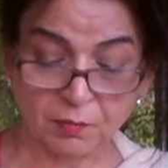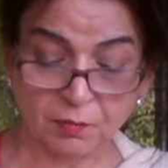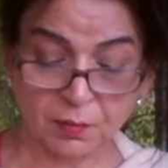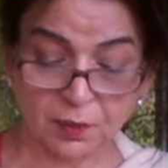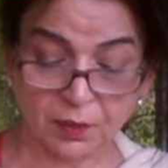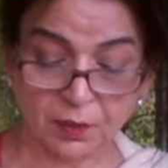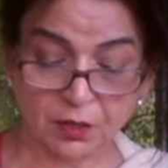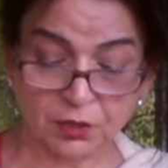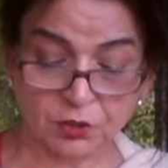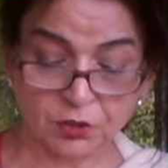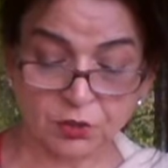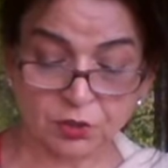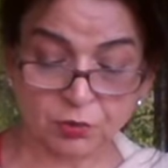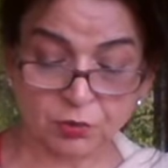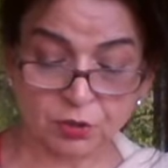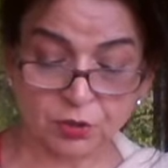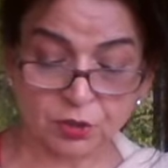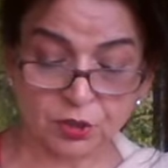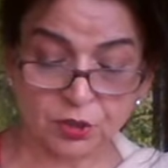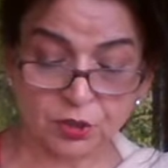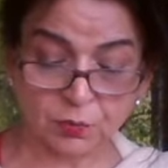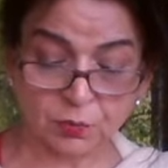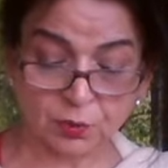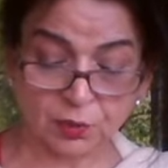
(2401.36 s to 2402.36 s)

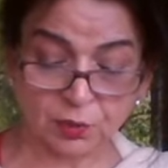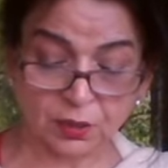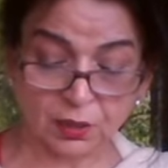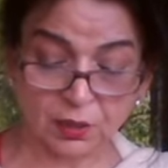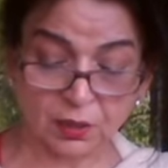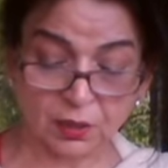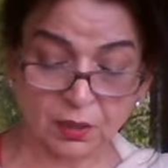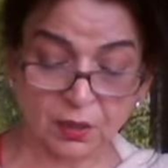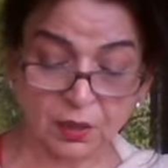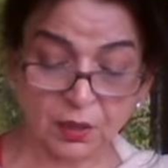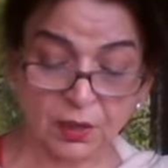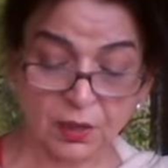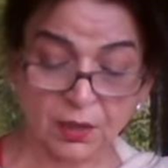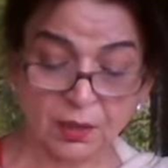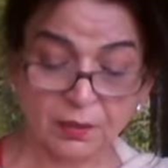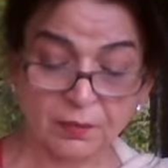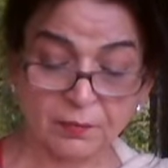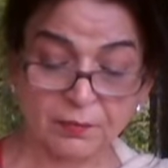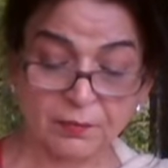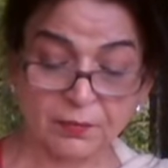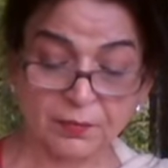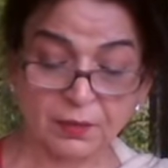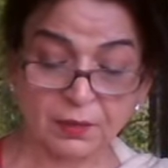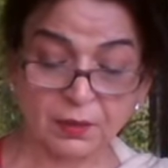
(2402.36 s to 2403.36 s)
Pragjyotishpeta.
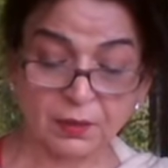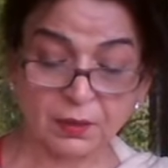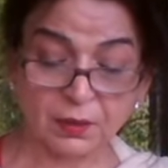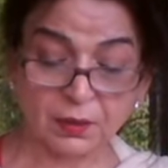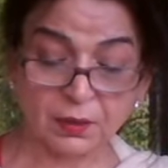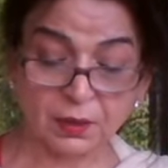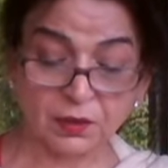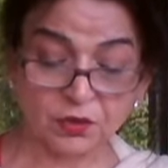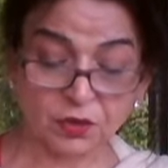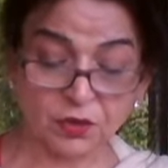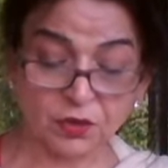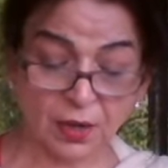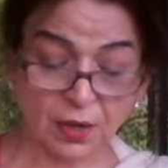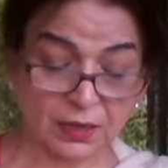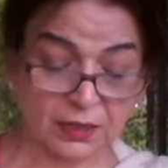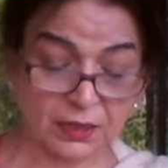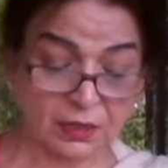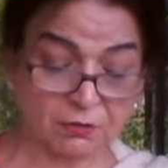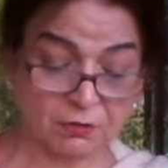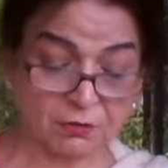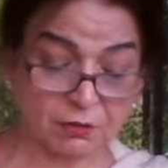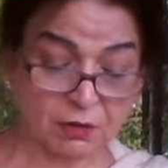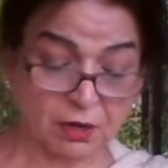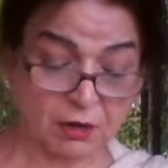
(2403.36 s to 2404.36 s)
The
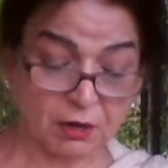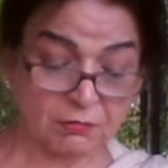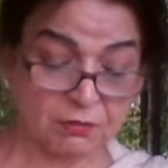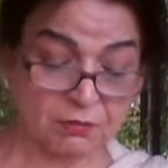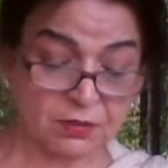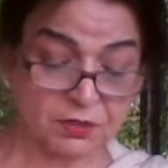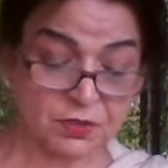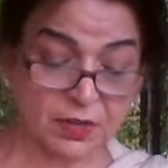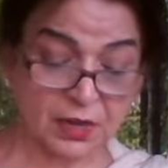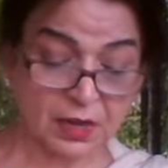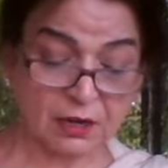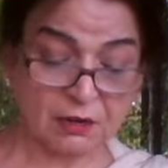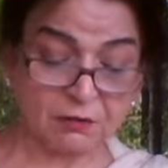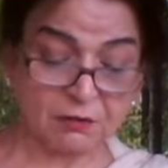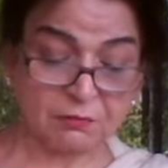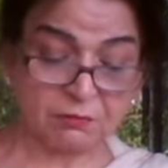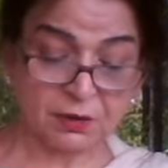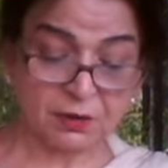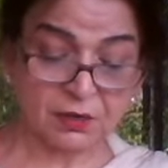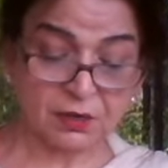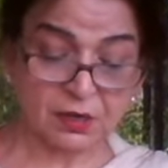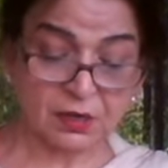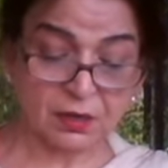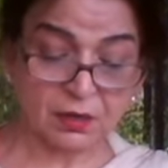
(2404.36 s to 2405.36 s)
Yadav covers
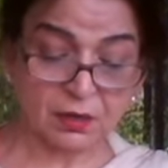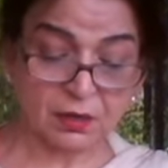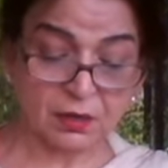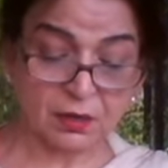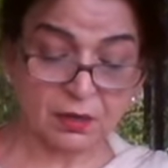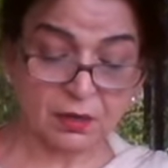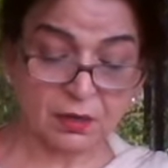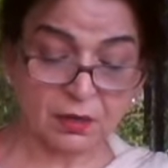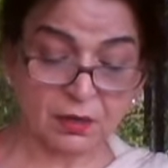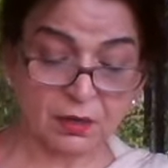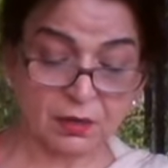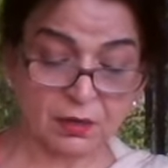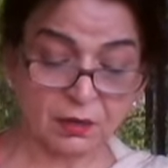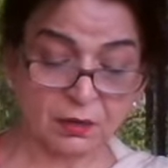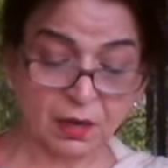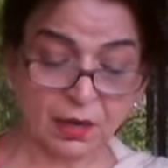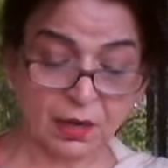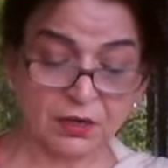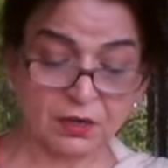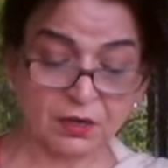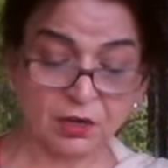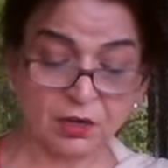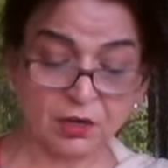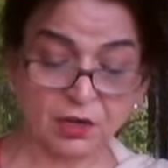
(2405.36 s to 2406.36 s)
elephant and
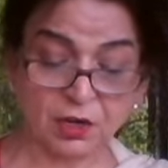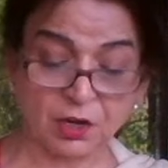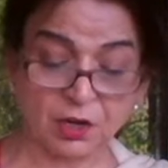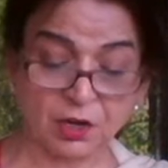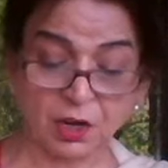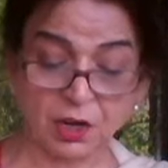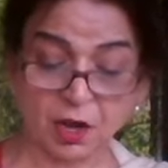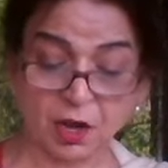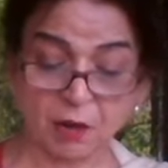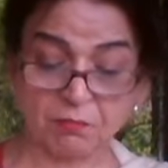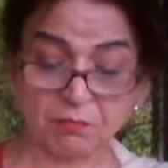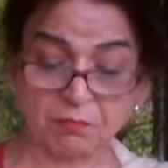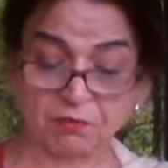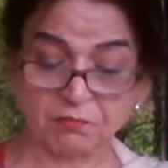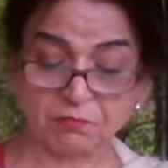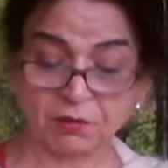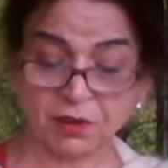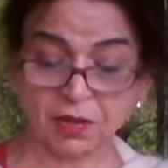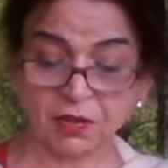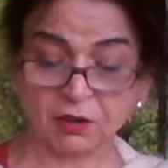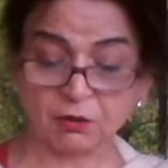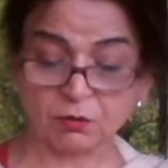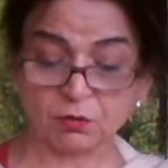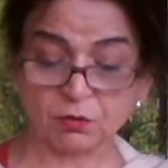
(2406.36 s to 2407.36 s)
rider in a hum
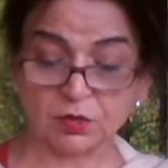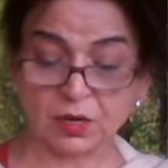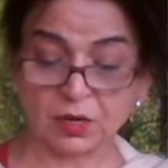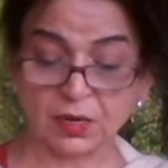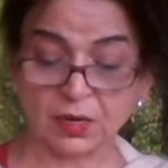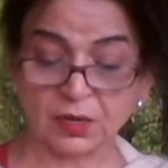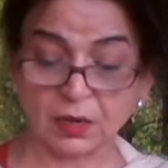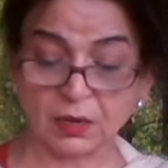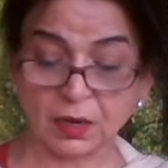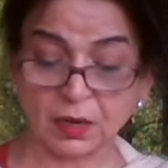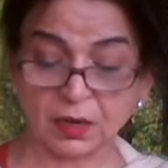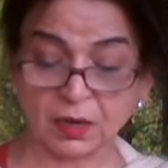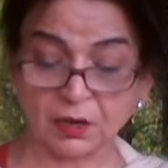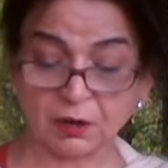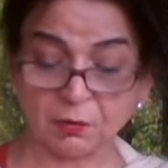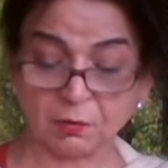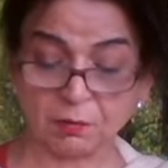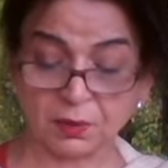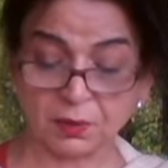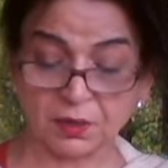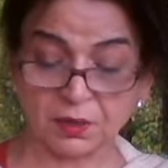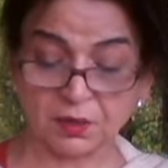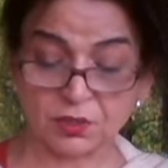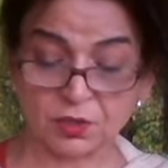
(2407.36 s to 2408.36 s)
of arrows like dark
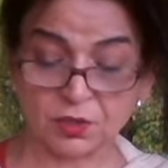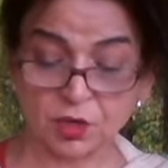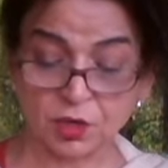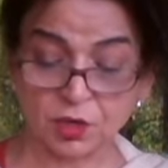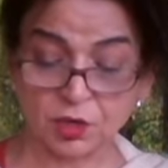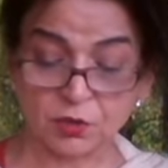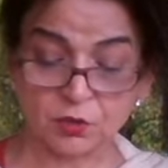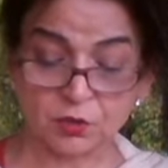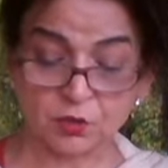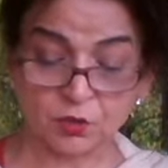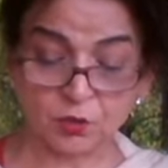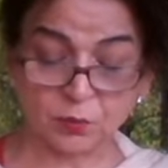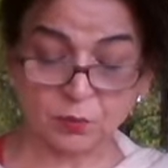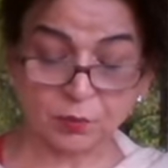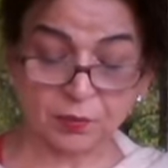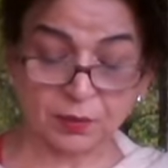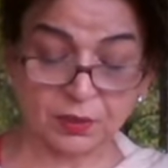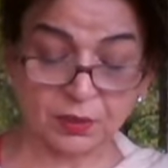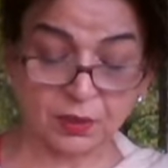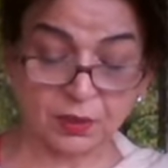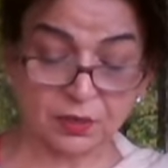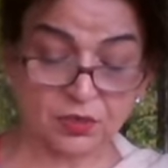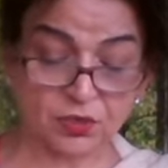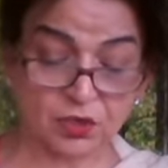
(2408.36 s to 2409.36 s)
bees.
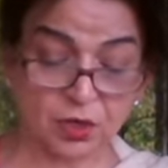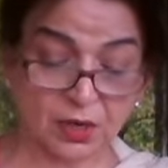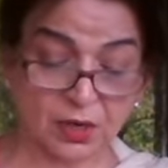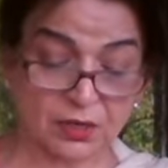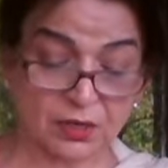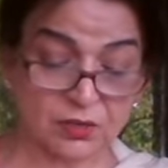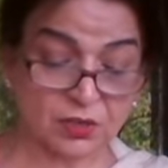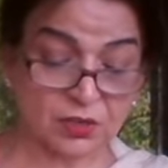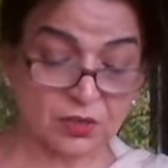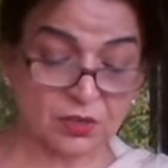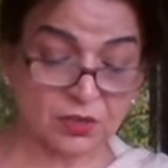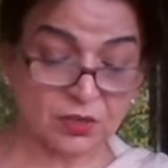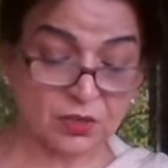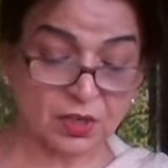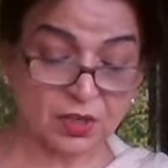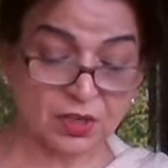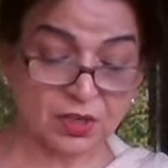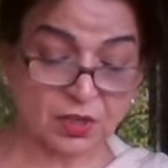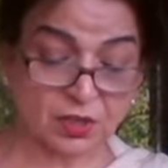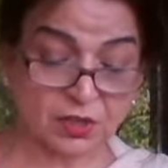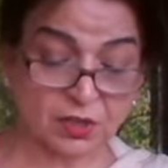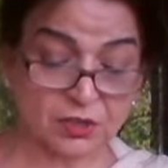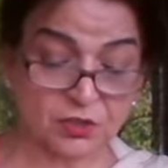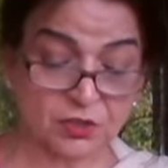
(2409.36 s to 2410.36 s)
Supratik charges
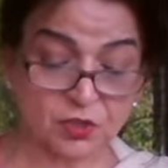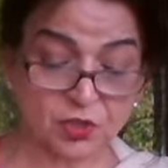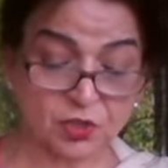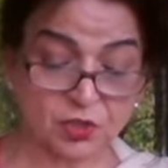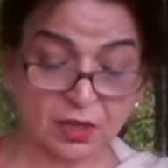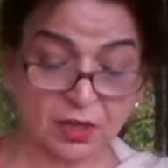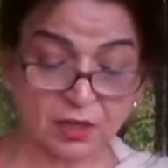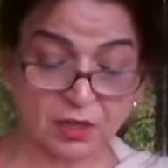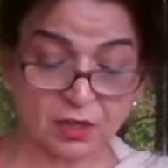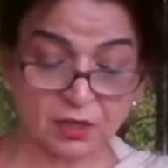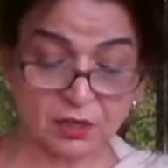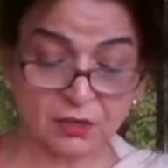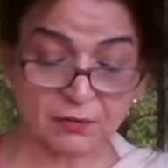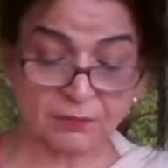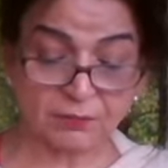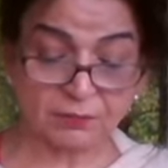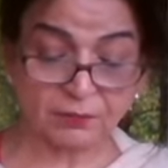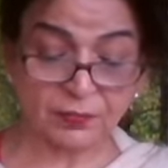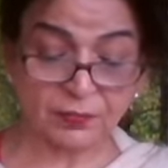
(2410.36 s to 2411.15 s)
Satyaki's chariot